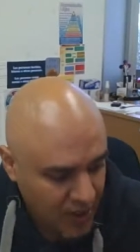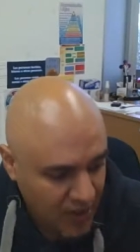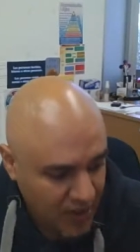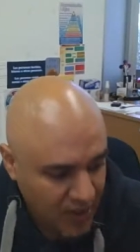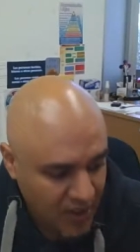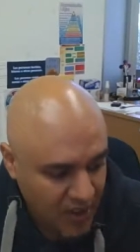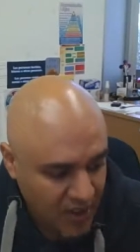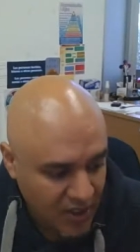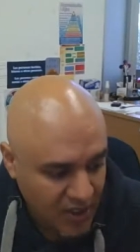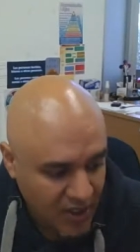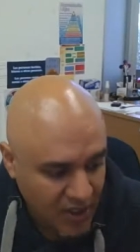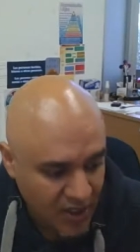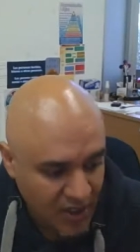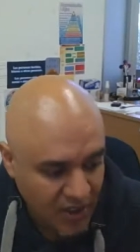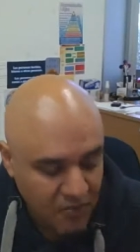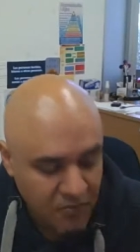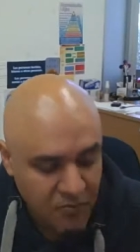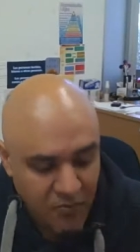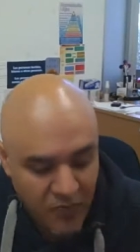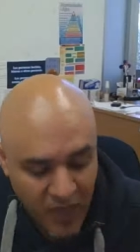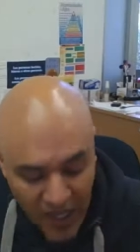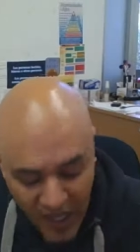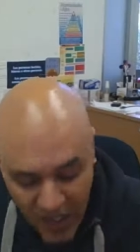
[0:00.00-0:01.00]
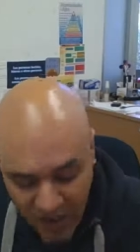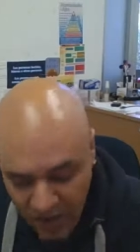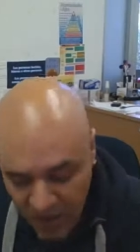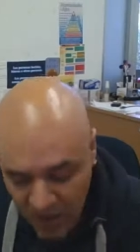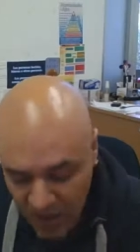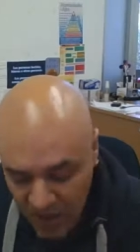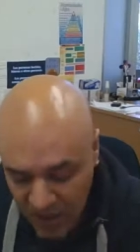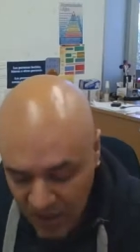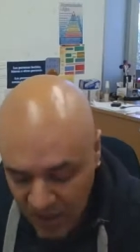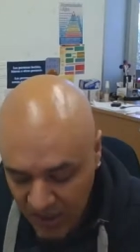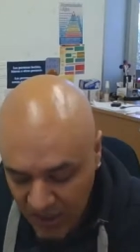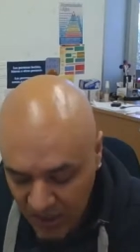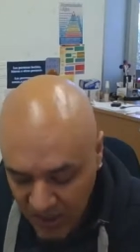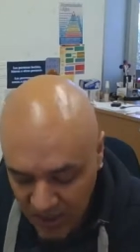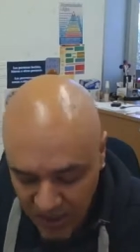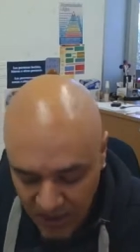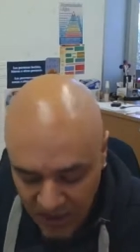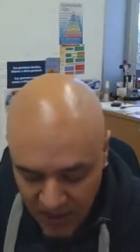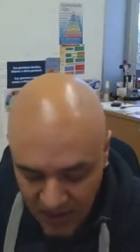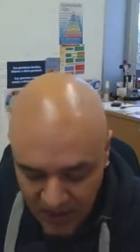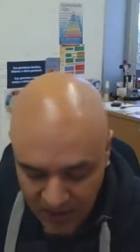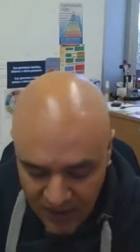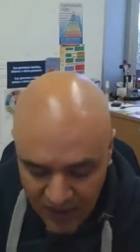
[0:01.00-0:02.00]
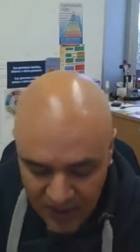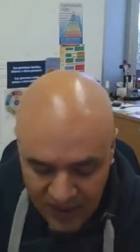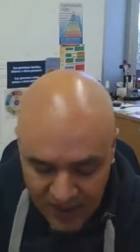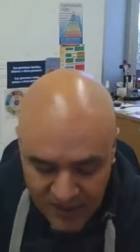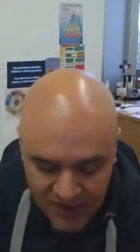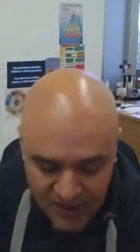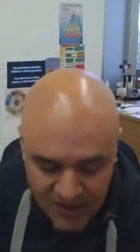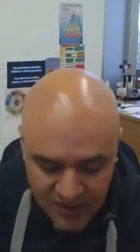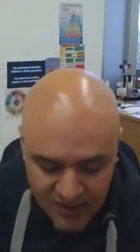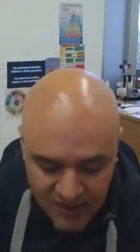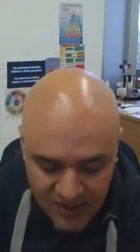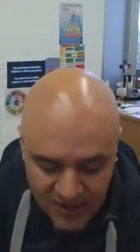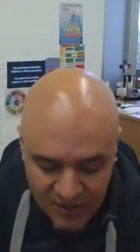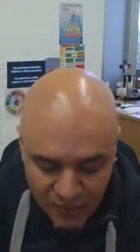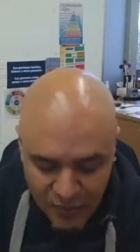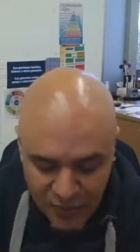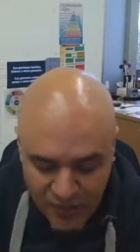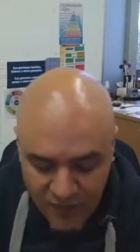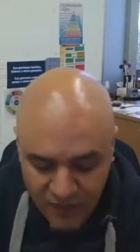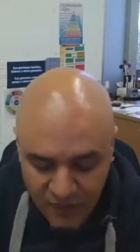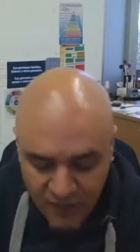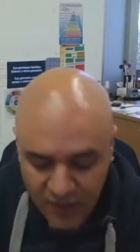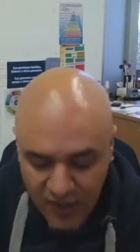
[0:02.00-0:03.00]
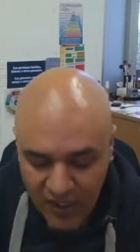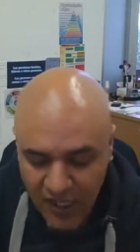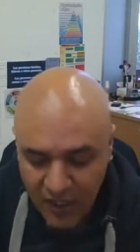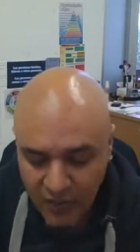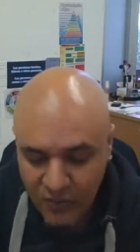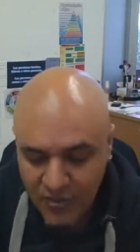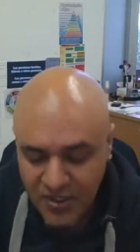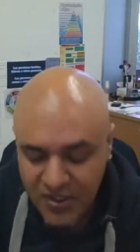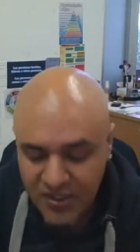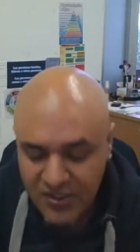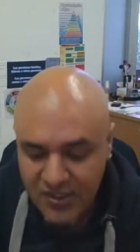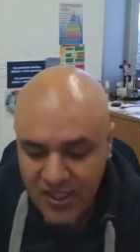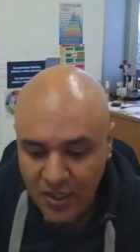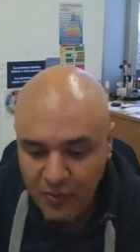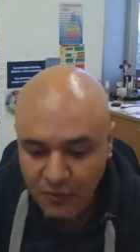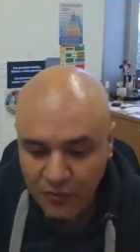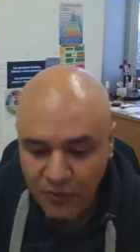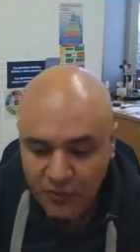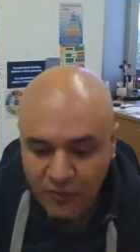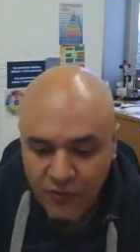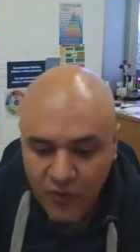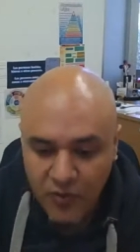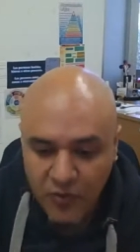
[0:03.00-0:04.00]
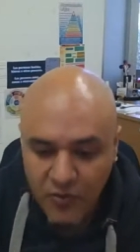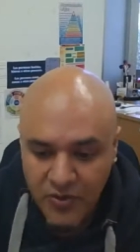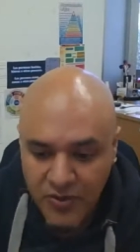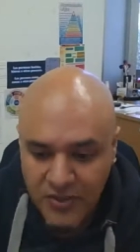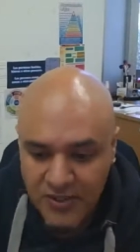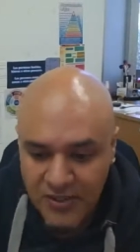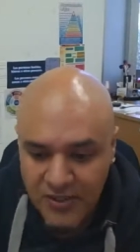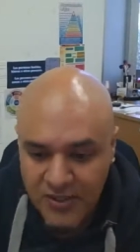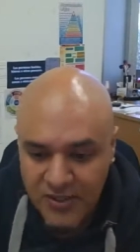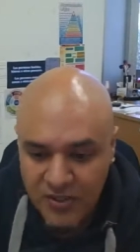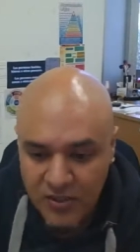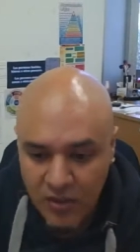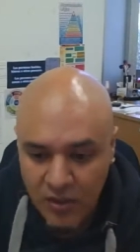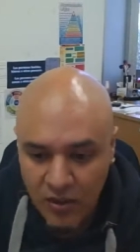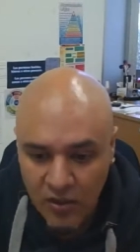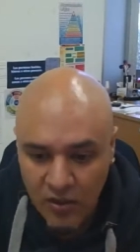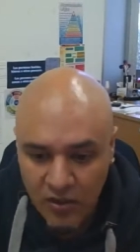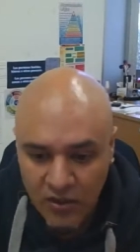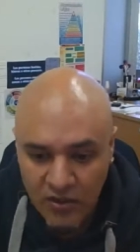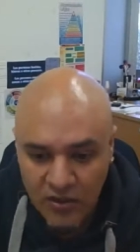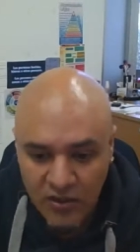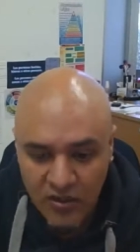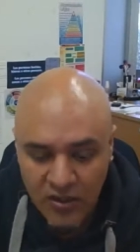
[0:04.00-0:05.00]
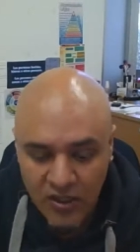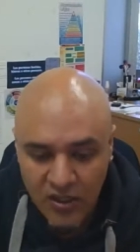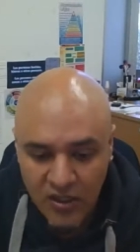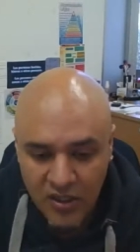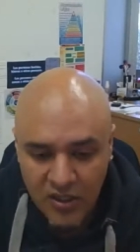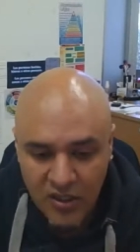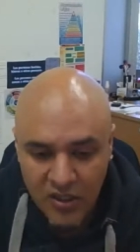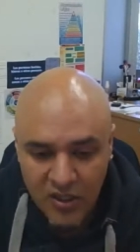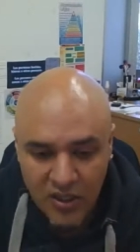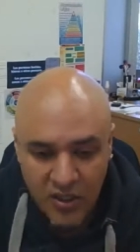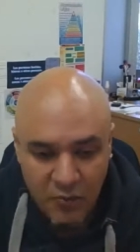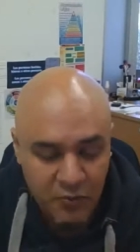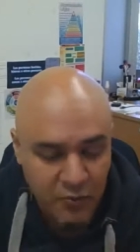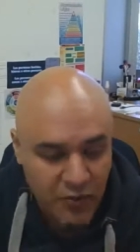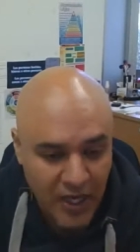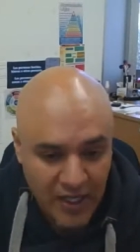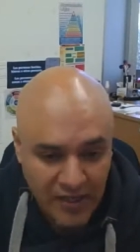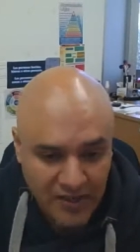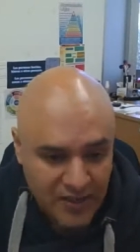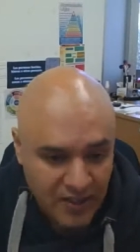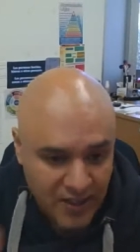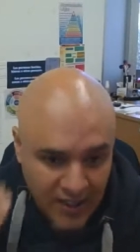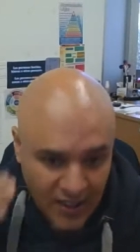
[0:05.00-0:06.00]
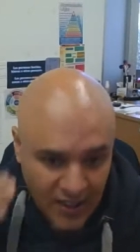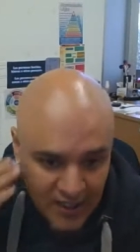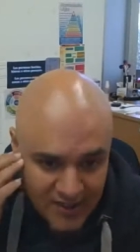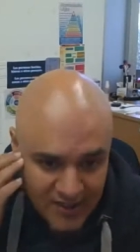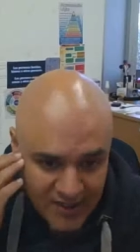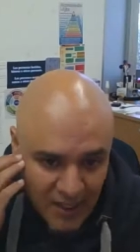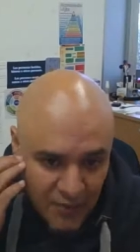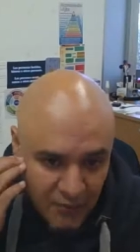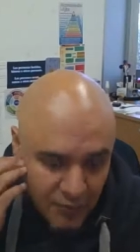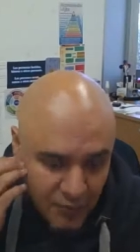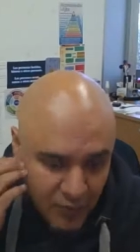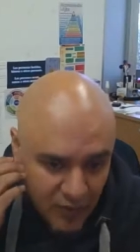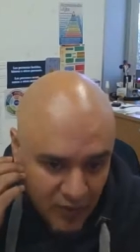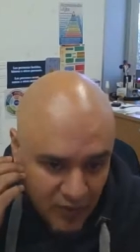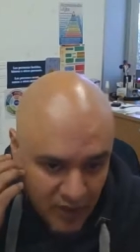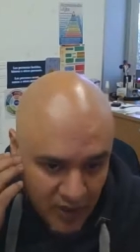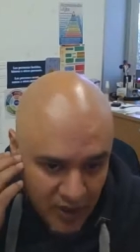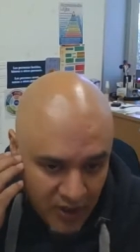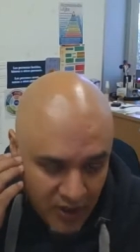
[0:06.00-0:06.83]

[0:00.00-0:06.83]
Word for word: Uh, majorly, this specific language example focuses on a practical example.